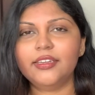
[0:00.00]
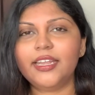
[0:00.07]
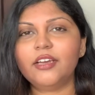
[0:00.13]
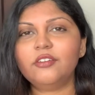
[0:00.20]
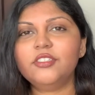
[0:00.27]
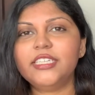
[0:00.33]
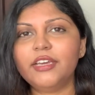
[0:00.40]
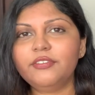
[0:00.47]

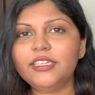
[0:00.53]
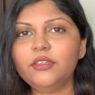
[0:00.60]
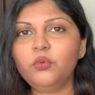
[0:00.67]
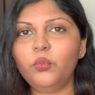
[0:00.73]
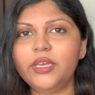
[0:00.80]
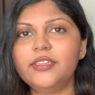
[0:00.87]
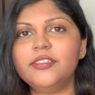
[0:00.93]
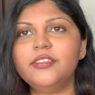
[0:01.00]
Now, Devil in
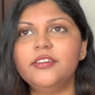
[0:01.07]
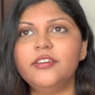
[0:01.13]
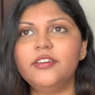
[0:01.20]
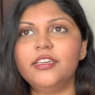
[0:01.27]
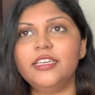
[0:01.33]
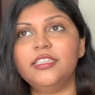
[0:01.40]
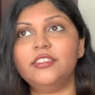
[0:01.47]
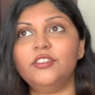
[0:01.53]

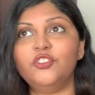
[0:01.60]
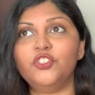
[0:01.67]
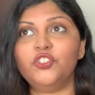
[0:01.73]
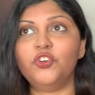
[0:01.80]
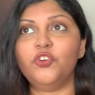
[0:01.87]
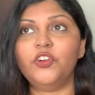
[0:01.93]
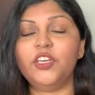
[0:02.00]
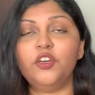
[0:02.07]
Winter is the
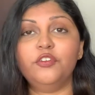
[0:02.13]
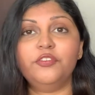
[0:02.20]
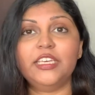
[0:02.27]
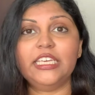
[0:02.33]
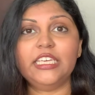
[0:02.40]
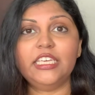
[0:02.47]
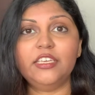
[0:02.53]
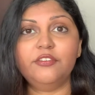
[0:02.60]
story of
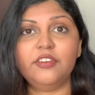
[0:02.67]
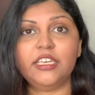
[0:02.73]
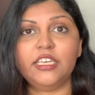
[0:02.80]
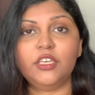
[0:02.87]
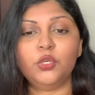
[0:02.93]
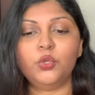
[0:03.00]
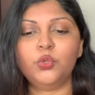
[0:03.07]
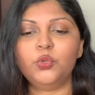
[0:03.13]

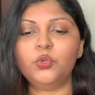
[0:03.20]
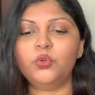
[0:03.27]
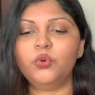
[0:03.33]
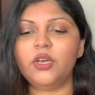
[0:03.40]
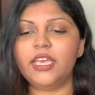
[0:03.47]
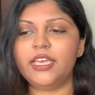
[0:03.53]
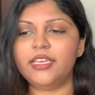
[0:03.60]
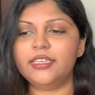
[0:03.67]
Evie,
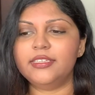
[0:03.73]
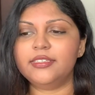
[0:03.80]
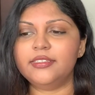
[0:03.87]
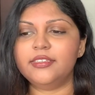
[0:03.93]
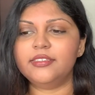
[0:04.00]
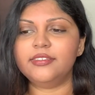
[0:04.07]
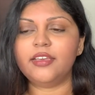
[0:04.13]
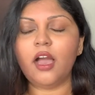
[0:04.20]
who is
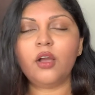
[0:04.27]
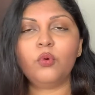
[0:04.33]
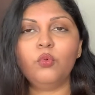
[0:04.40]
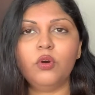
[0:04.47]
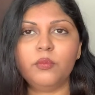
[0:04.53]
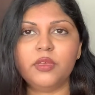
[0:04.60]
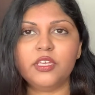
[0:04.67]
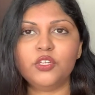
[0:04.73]
this young
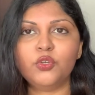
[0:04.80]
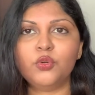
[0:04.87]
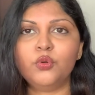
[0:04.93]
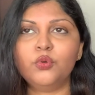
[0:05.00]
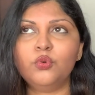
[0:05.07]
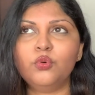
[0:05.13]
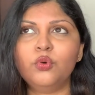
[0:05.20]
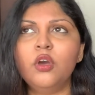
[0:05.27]
woman
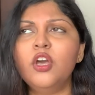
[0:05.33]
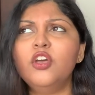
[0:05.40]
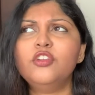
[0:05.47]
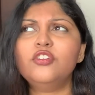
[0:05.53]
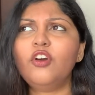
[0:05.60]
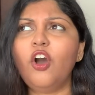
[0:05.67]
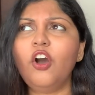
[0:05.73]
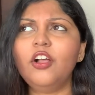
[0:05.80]
who,
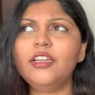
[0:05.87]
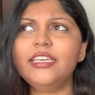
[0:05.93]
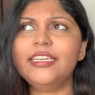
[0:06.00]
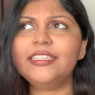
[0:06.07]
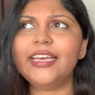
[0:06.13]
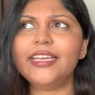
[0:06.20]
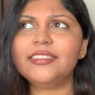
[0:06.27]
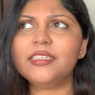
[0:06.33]
to all
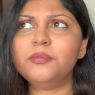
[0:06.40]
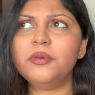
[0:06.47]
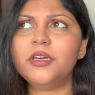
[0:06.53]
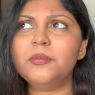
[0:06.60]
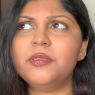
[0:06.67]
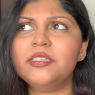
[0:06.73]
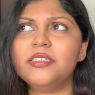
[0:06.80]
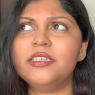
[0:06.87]
intents and
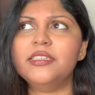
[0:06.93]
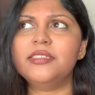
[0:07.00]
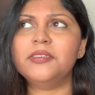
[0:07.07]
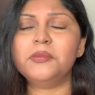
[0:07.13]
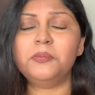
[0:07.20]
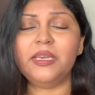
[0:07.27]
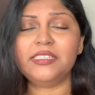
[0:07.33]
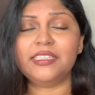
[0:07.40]
purposes,
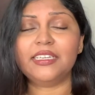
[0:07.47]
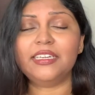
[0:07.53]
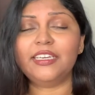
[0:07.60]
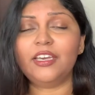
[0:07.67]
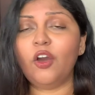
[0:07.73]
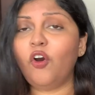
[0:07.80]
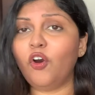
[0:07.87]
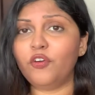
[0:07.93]
is
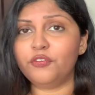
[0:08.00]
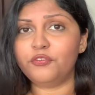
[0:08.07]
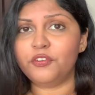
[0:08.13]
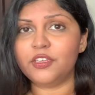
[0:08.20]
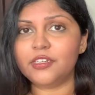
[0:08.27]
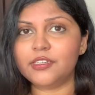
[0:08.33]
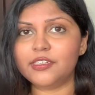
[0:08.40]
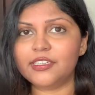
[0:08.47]
basically
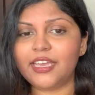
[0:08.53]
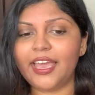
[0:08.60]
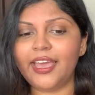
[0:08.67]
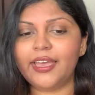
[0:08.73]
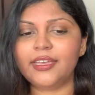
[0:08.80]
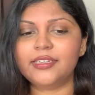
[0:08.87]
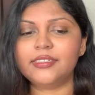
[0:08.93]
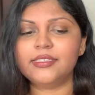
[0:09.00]
orphaned.
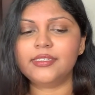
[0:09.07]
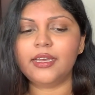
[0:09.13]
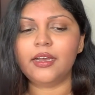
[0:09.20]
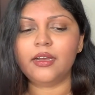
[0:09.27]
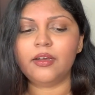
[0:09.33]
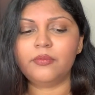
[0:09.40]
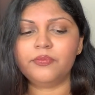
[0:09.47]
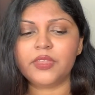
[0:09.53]

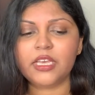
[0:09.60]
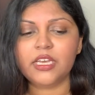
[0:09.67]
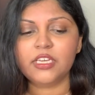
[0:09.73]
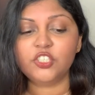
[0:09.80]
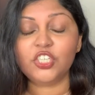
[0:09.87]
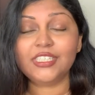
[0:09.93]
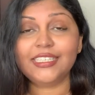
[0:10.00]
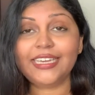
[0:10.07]
And
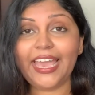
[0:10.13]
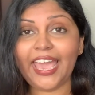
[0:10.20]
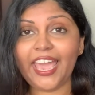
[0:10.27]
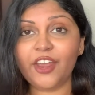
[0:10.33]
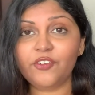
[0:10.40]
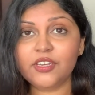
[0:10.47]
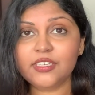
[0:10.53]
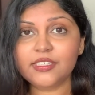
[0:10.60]
she's an
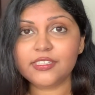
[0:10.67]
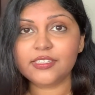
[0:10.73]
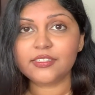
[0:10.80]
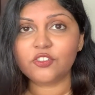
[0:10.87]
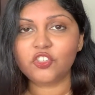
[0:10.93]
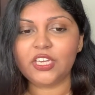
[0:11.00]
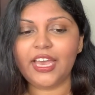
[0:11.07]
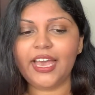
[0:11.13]
heiress.
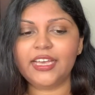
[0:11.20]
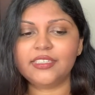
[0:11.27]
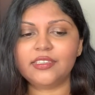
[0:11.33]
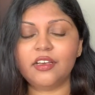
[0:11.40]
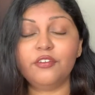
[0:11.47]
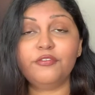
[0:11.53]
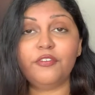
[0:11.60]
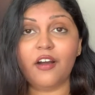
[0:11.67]
She has
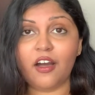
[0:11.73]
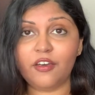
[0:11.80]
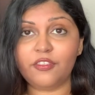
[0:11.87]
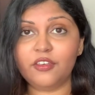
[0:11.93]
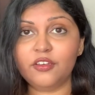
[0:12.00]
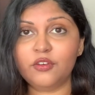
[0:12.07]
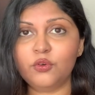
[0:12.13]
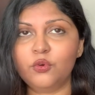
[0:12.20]
a
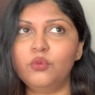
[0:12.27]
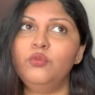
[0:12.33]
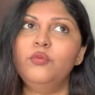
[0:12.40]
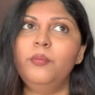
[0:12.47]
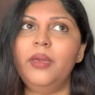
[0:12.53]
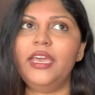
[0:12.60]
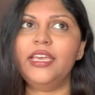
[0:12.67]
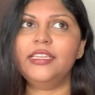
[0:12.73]
father who
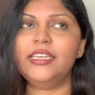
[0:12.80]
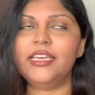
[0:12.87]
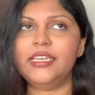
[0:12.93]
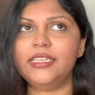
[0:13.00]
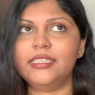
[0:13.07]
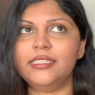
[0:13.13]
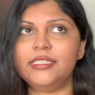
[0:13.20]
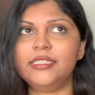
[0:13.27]
made
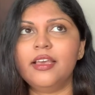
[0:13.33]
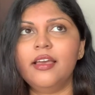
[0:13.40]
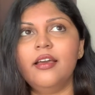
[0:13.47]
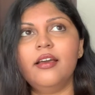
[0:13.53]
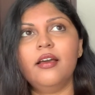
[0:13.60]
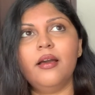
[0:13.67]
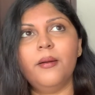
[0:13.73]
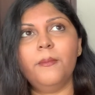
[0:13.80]
his
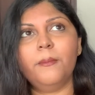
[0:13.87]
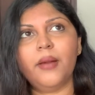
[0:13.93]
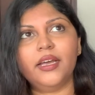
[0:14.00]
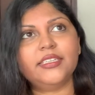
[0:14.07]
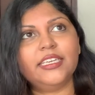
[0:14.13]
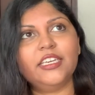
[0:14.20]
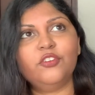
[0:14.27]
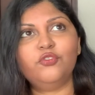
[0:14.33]

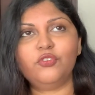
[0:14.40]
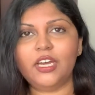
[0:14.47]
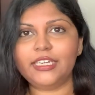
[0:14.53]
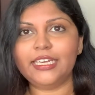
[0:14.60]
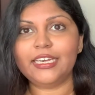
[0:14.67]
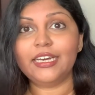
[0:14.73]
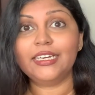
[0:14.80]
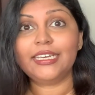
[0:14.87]
money
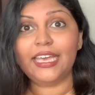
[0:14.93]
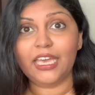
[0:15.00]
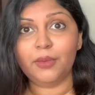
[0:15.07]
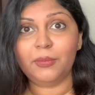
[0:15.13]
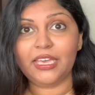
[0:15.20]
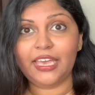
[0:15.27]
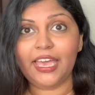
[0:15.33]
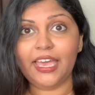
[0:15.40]
running a
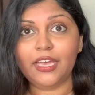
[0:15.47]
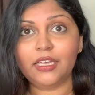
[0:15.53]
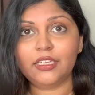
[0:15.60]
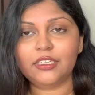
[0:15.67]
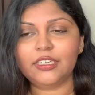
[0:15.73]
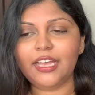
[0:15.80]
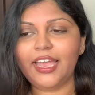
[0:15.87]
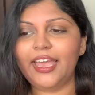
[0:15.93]
gaming
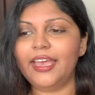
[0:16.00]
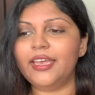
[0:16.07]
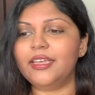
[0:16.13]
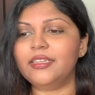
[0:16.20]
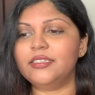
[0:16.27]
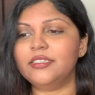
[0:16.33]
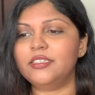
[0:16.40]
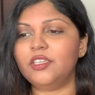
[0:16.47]
hell.
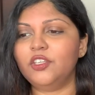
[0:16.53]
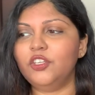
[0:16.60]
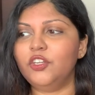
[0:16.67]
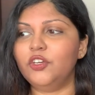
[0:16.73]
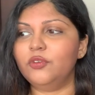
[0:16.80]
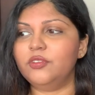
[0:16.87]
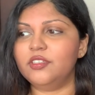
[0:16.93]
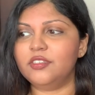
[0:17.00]
And, you
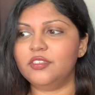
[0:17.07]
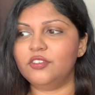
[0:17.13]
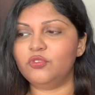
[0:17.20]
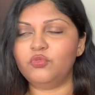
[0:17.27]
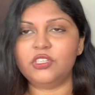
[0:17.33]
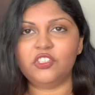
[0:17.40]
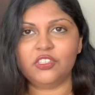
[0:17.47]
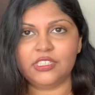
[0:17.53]
know, this is
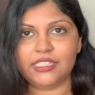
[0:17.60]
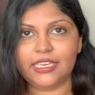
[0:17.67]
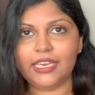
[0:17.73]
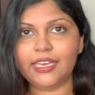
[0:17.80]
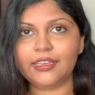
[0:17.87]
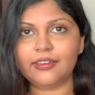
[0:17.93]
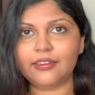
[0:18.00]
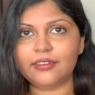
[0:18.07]
Regency
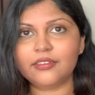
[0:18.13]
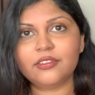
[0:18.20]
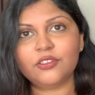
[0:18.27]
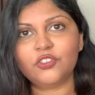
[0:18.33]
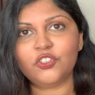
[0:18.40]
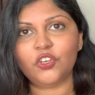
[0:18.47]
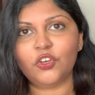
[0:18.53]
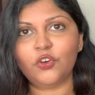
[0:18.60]
England,
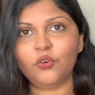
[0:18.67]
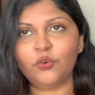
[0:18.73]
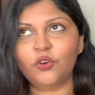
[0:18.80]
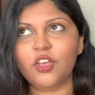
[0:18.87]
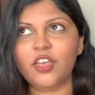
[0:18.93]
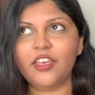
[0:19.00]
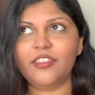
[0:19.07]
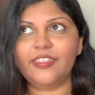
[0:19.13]
so
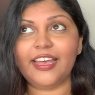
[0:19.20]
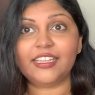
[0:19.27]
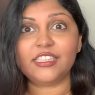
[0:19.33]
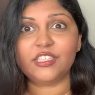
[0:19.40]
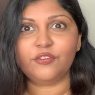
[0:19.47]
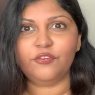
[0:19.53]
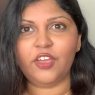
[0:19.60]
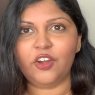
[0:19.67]

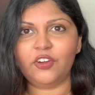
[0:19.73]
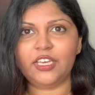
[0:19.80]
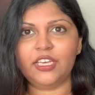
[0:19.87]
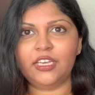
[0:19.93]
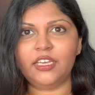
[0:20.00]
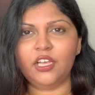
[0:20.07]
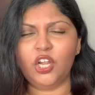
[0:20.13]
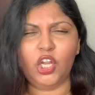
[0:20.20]
that's
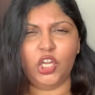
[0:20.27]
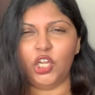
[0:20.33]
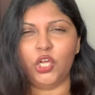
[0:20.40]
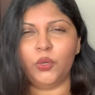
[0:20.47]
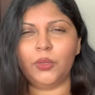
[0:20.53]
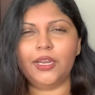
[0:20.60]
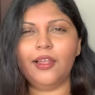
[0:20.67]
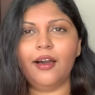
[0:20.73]
very
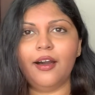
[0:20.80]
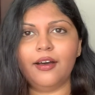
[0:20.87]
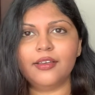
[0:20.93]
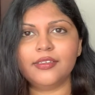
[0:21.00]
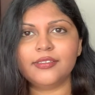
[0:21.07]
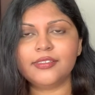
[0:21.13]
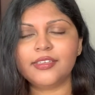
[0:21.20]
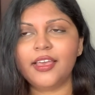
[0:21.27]
low
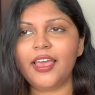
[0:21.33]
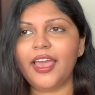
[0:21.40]
class.